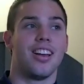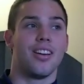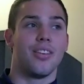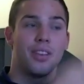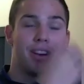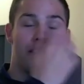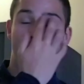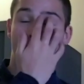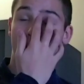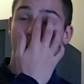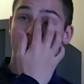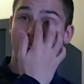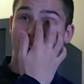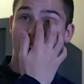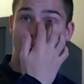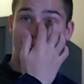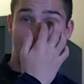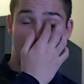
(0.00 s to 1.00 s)
when I first
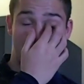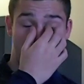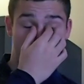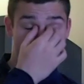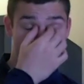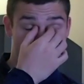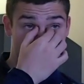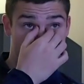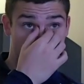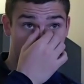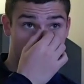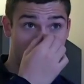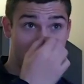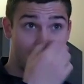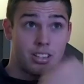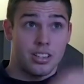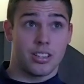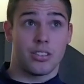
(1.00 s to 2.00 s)
came, the first
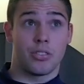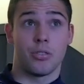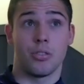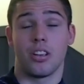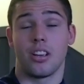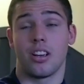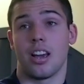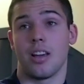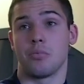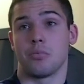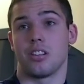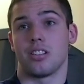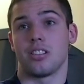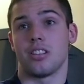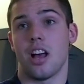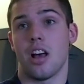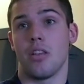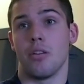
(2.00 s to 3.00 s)
2 games I
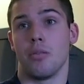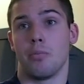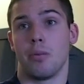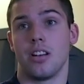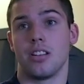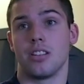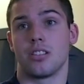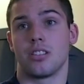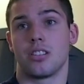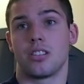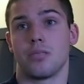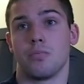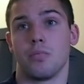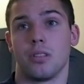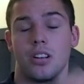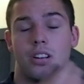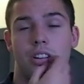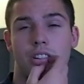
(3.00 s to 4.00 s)
sat on the bench
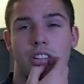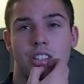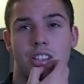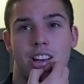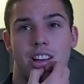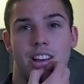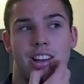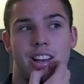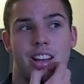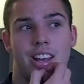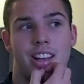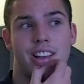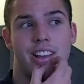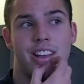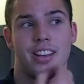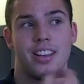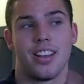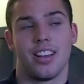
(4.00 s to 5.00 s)
because
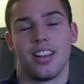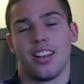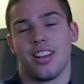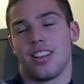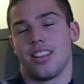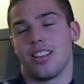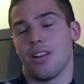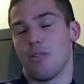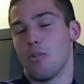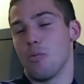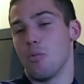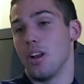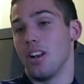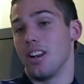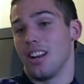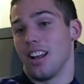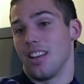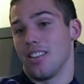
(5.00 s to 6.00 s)
they were
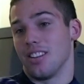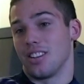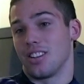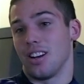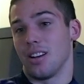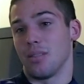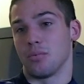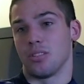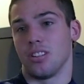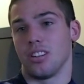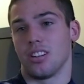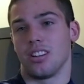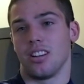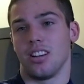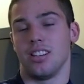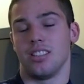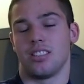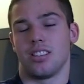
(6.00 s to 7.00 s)
winning at the time. So
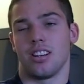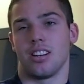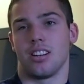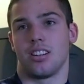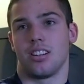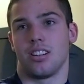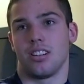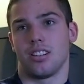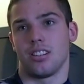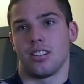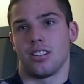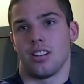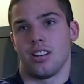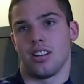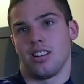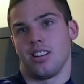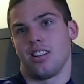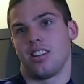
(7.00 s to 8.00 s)
he said,
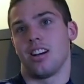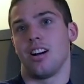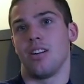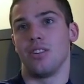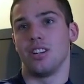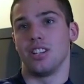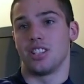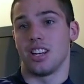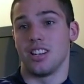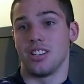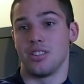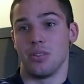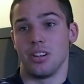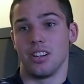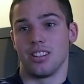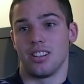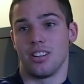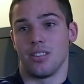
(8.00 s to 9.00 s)
you can't really change a
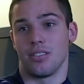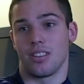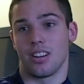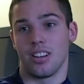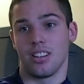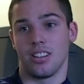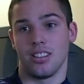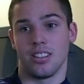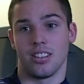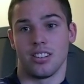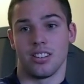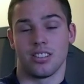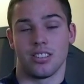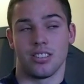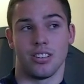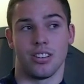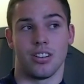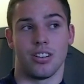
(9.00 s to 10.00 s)
winning team, can you?
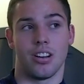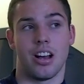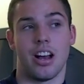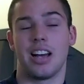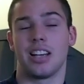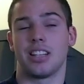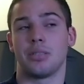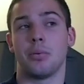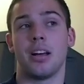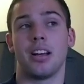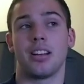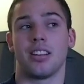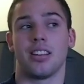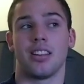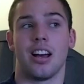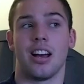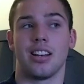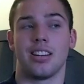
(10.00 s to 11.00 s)
So I
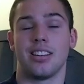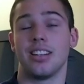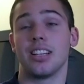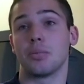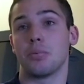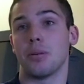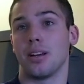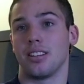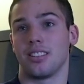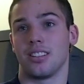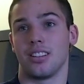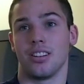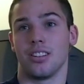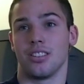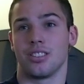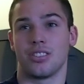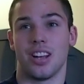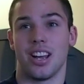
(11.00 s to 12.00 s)
expected that. I didn't expect to
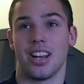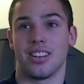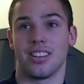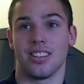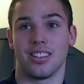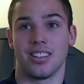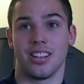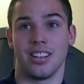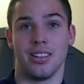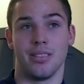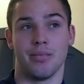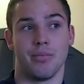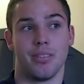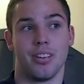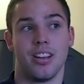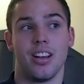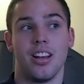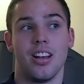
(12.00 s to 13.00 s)
go straight into the team.
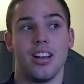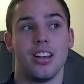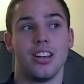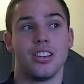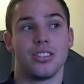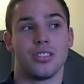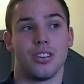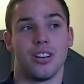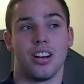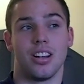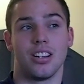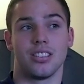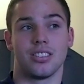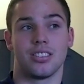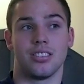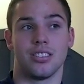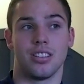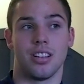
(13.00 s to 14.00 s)
So I
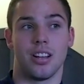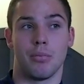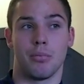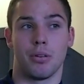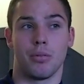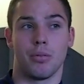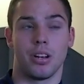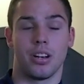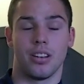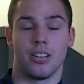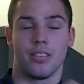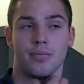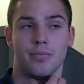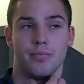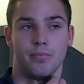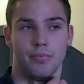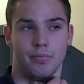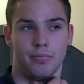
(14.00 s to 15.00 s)
understood there, but when
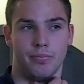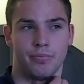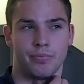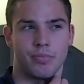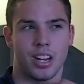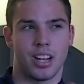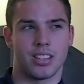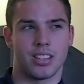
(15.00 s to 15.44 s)
I